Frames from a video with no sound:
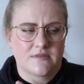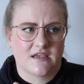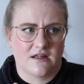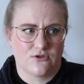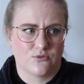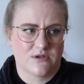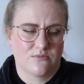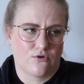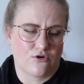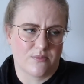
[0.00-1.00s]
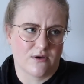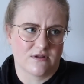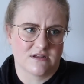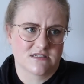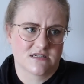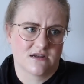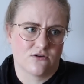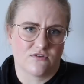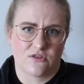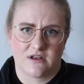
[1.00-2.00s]
tell you a bit more about it
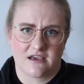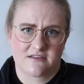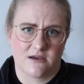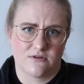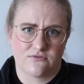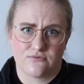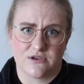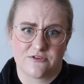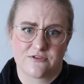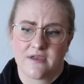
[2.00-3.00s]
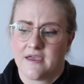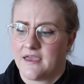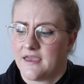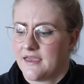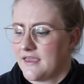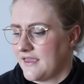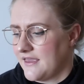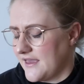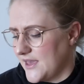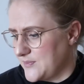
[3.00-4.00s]
over the next couple of weeks.
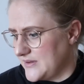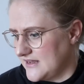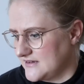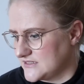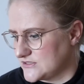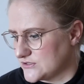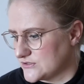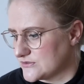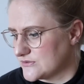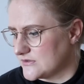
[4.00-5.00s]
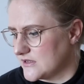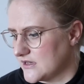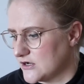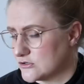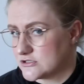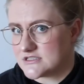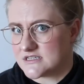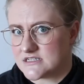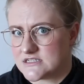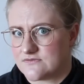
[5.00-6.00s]
I'm planning to host
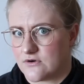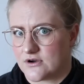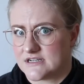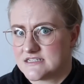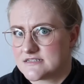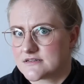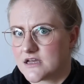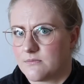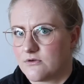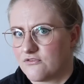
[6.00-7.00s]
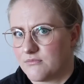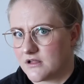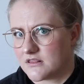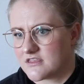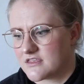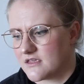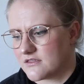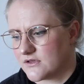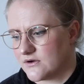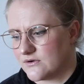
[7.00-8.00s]
this for at least a couple of months,
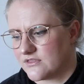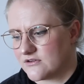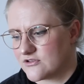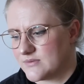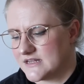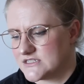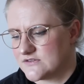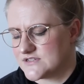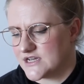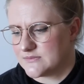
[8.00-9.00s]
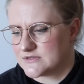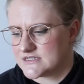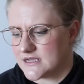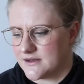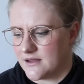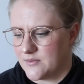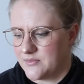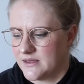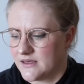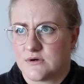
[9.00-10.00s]
so there is plenty of time to sign up.
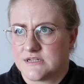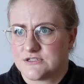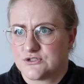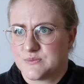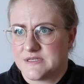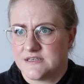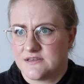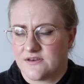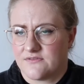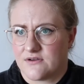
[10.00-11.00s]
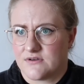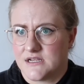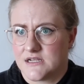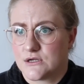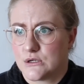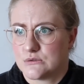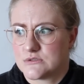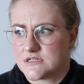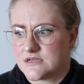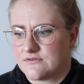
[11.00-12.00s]
I want it to be very
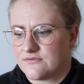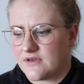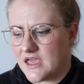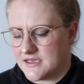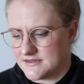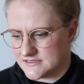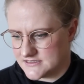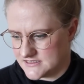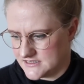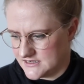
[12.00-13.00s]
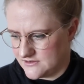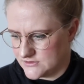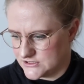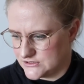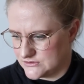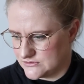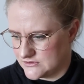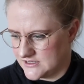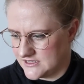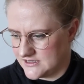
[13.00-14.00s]
inclusive, and I want to